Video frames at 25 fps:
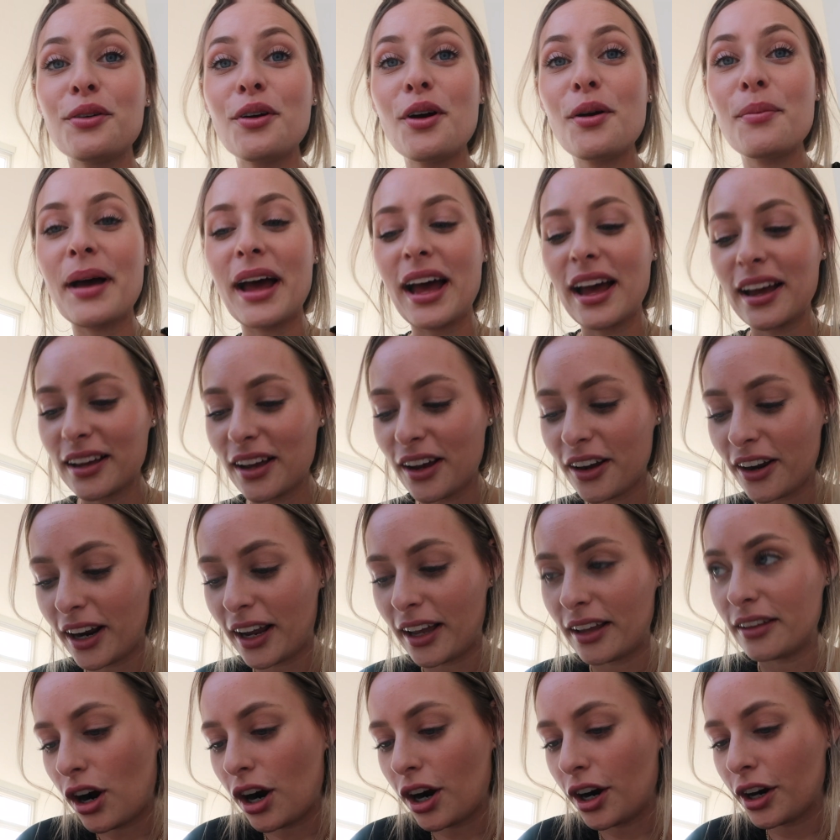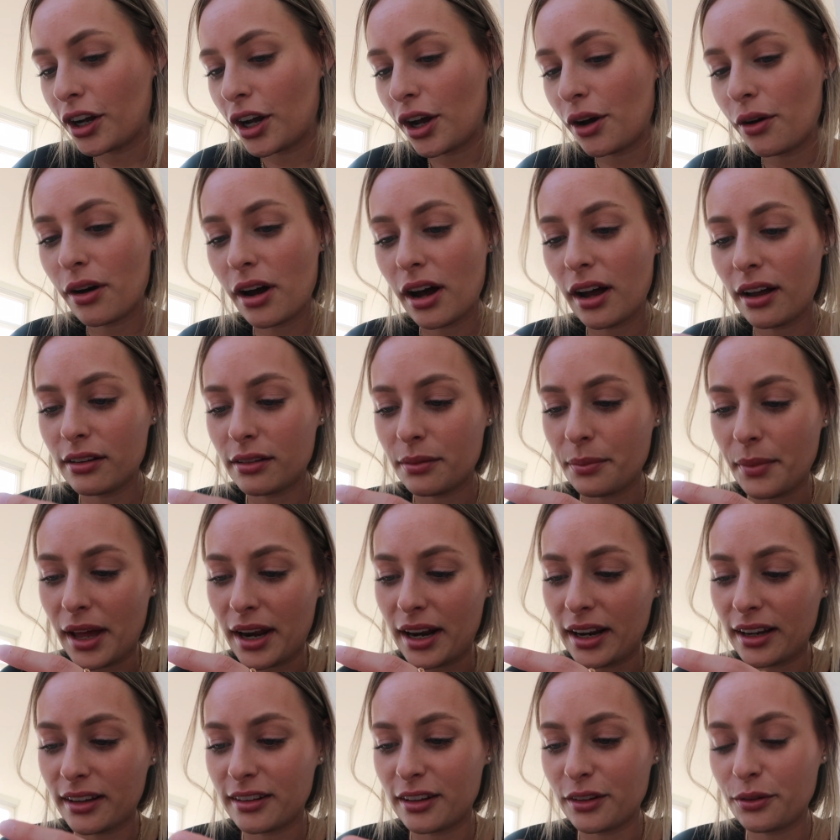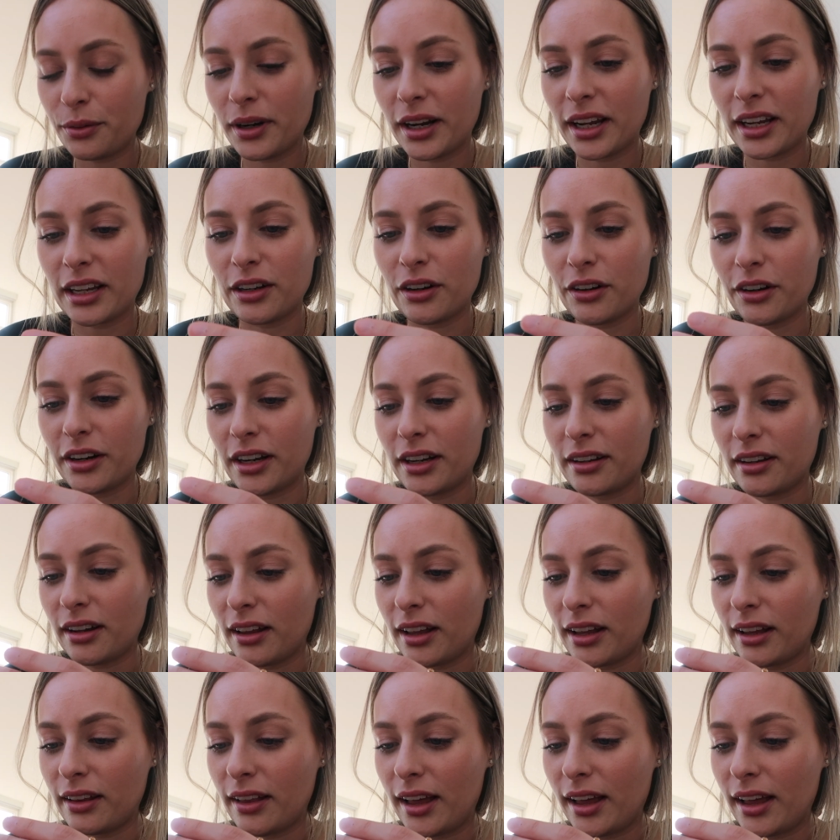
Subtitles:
Throwback. All right, Cargo Cosmetics. This one I can already tell I